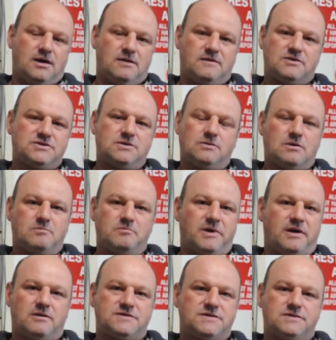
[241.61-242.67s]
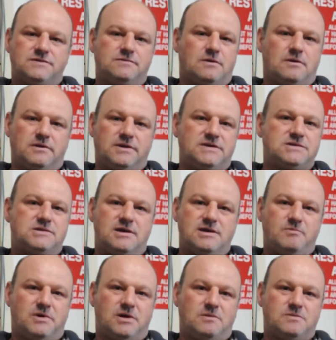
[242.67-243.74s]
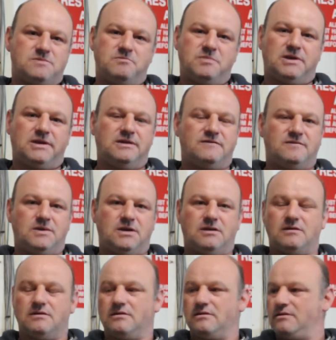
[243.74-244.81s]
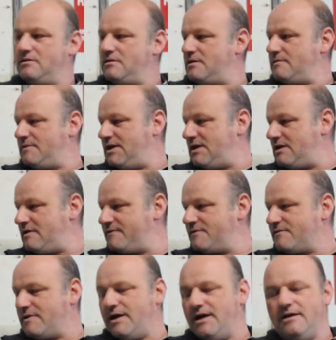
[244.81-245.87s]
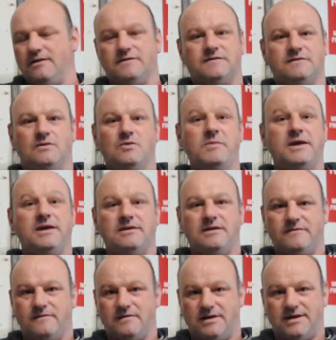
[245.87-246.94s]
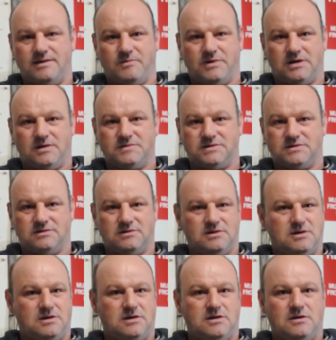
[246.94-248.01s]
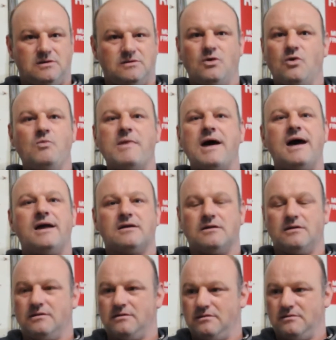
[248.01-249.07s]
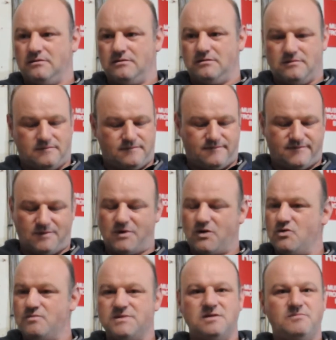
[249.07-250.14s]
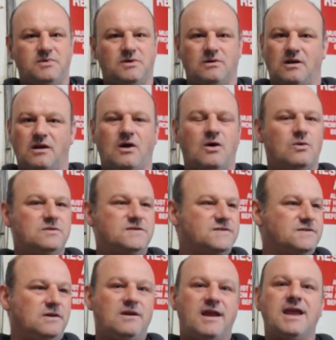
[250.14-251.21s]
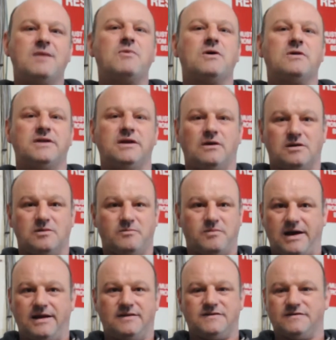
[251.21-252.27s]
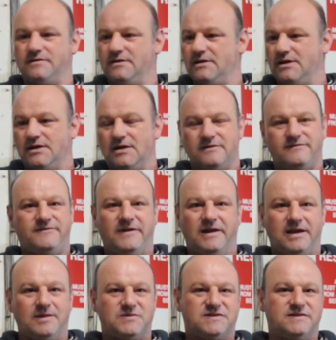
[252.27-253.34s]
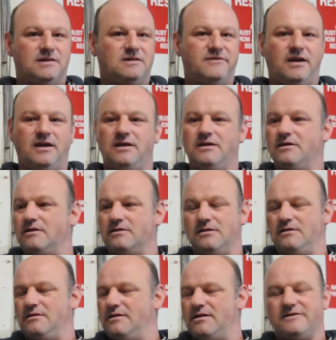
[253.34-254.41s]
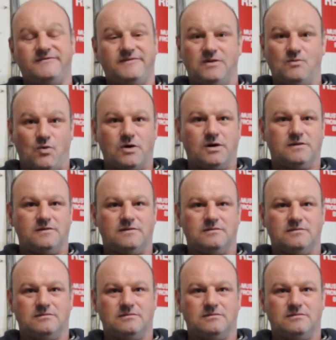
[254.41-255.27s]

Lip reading: And there's no comparison to all these light bulbs, and believe me, we have tried so many different light bulbs. No matter from Home Depot, Lowe's, you name all the other brands, Philips, Sylvania, nothing worked.